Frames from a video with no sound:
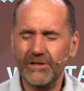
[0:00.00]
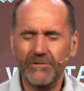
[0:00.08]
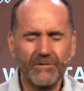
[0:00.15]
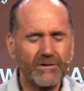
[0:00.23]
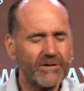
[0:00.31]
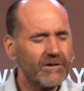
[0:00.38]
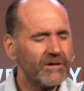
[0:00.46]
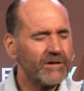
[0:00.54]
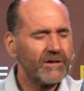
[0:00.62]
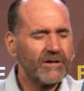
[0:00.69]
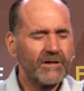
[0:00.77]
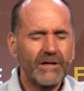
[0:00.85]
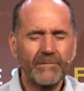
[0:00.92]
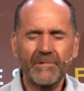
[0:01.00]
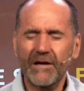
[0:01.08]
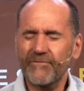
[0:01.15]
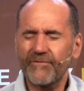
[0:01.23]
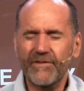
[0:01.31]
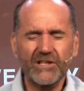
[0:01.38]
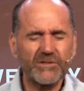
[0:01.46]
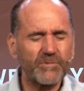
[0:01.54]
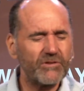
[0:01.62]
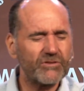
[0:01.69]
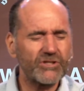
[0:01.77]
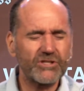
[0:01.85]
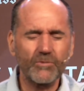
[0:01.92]
you. I'm not finished with
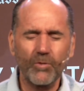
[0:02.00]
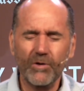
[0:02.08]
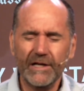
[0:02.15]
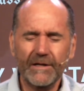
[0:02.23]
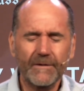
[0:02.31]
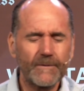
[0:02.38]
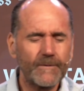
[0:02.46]
your story.